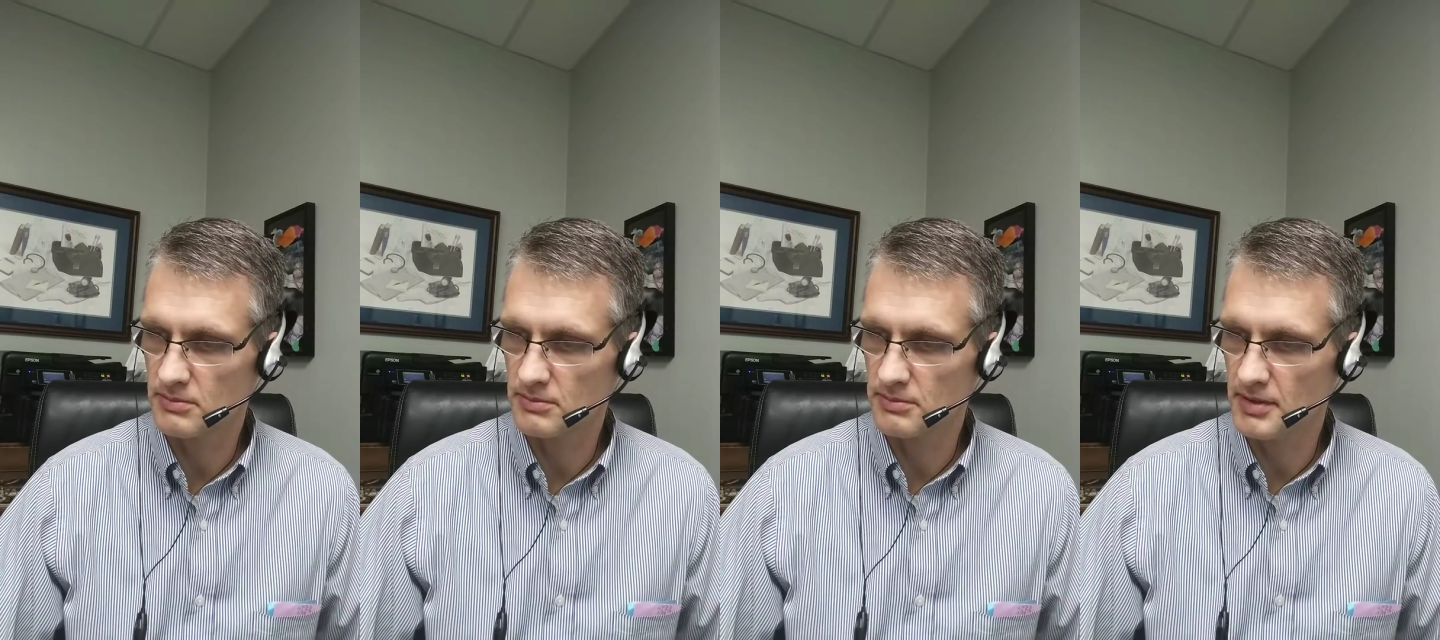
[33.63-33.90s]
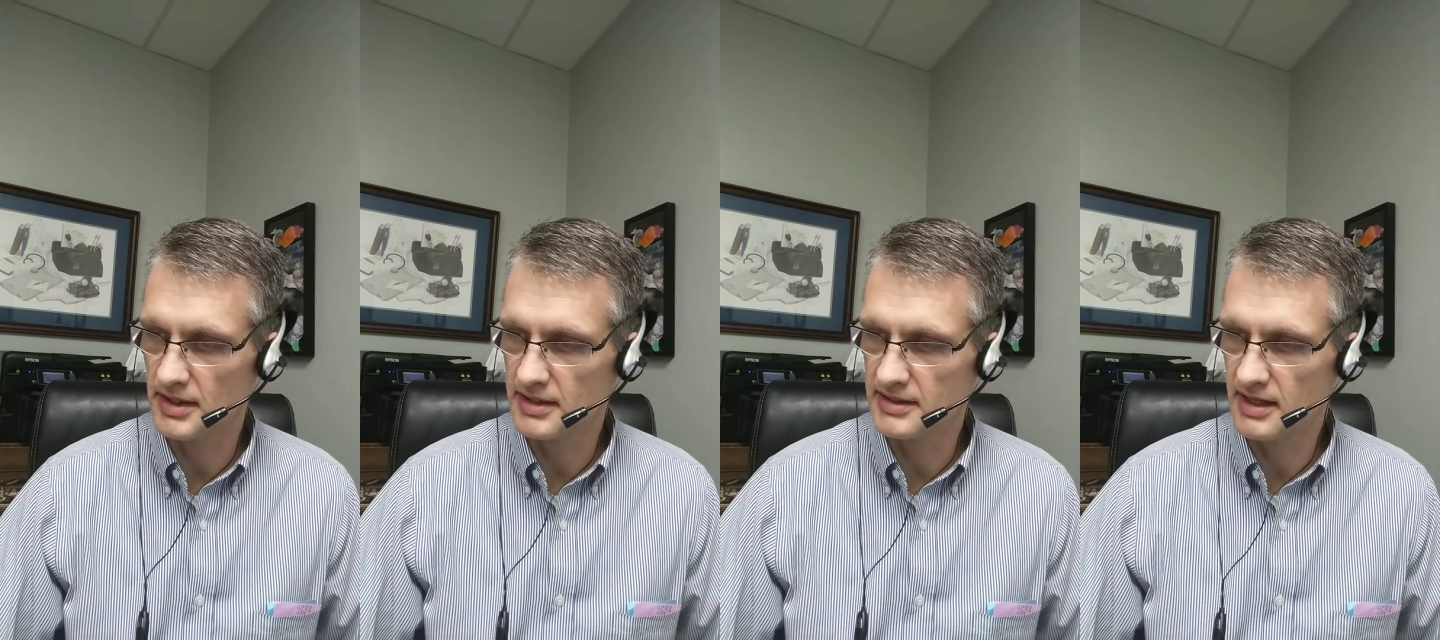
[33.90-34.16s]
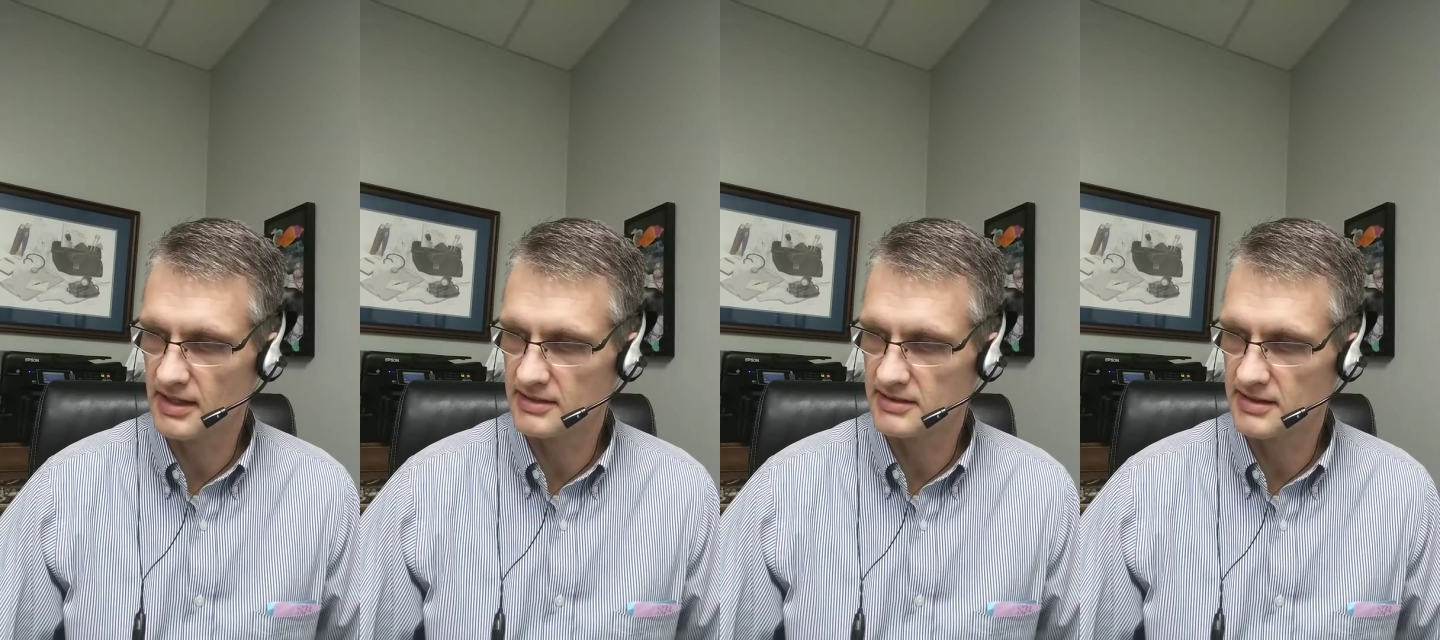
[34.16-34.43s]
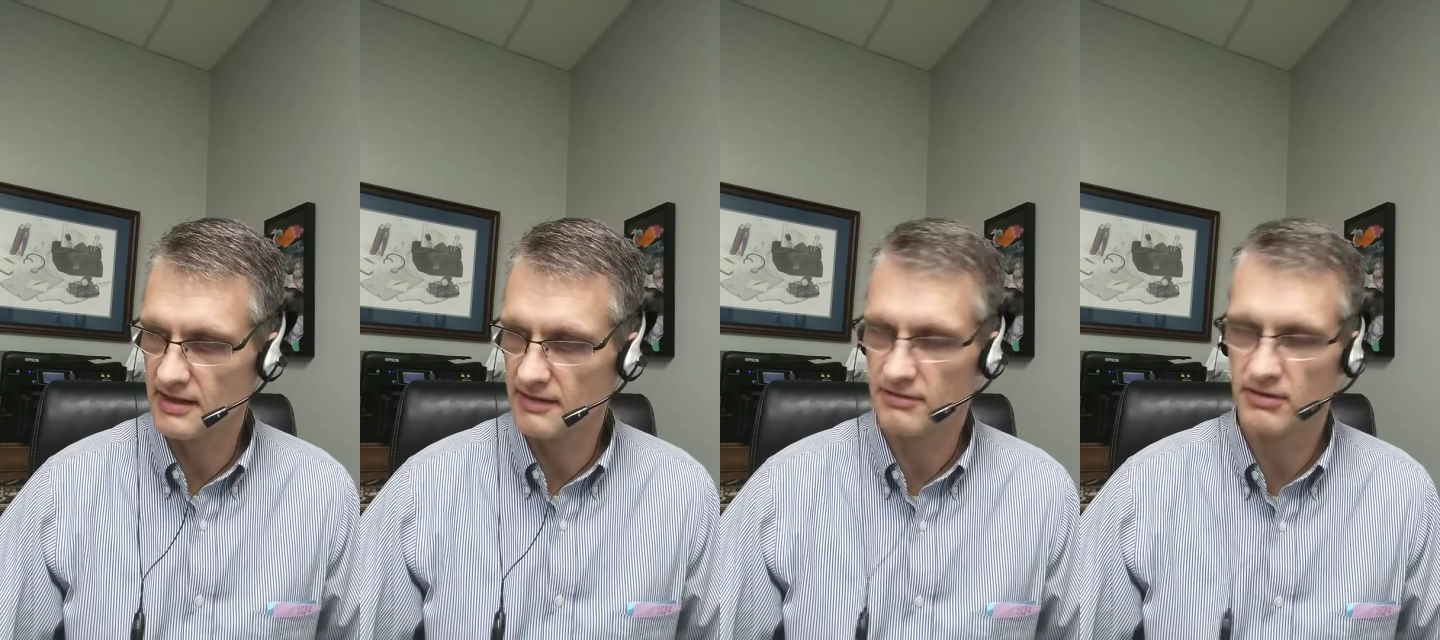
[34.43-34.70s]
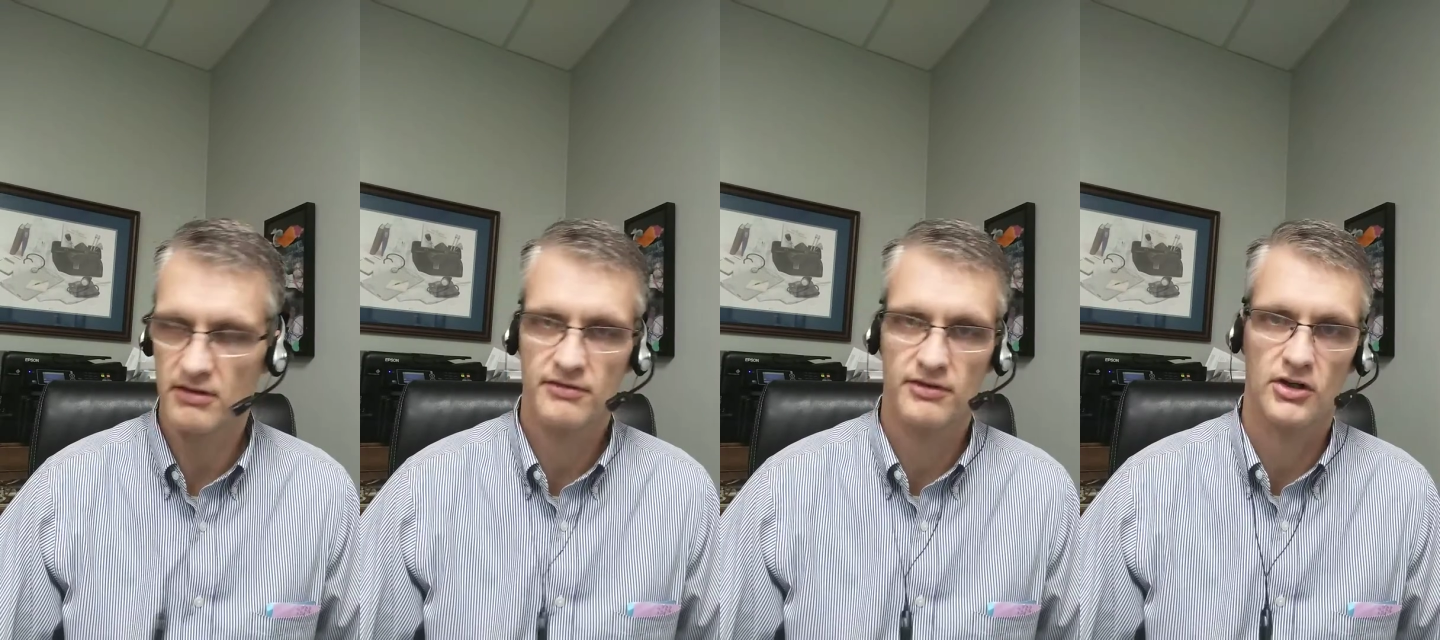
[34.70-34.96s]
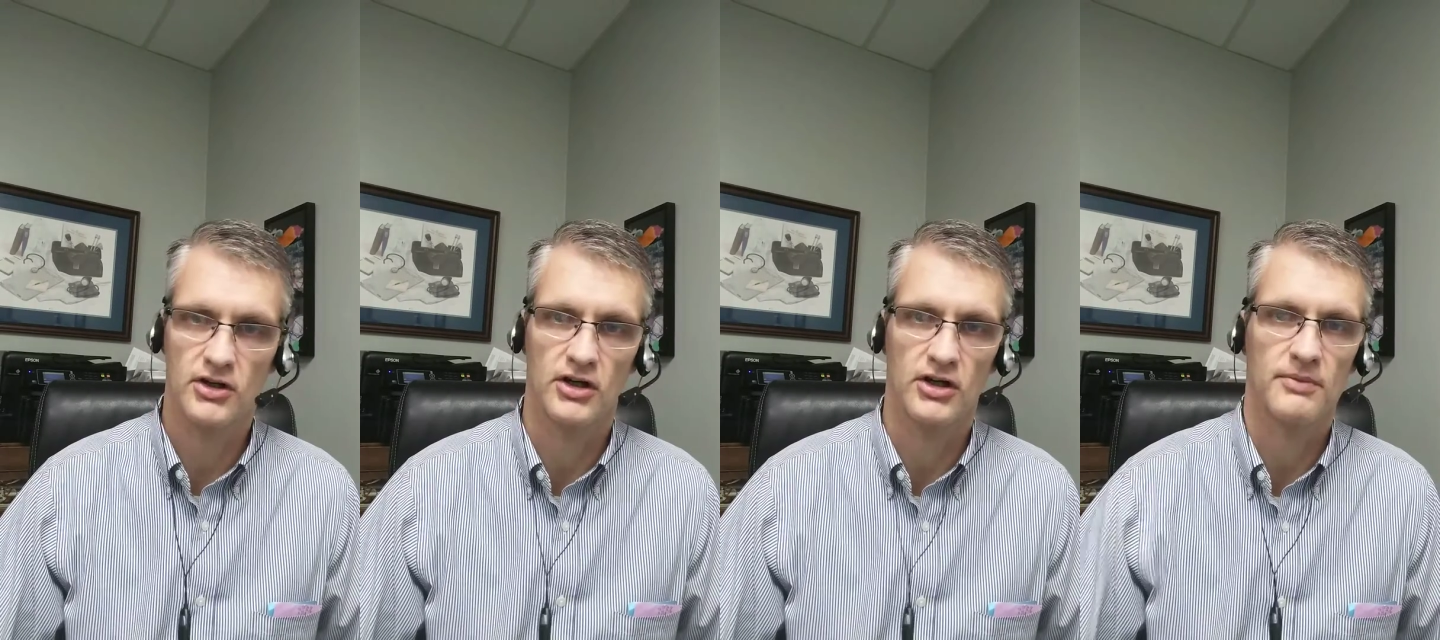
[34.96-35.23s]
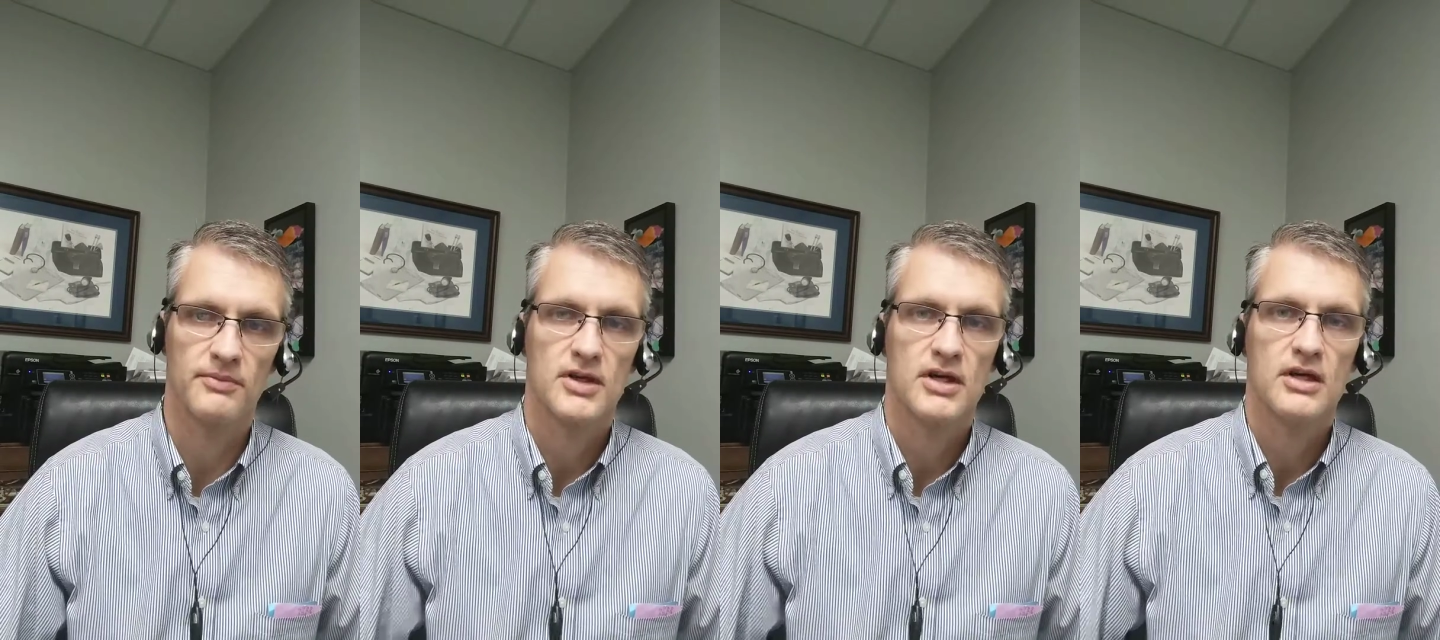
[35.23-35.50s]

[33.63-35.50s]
but not safe for her.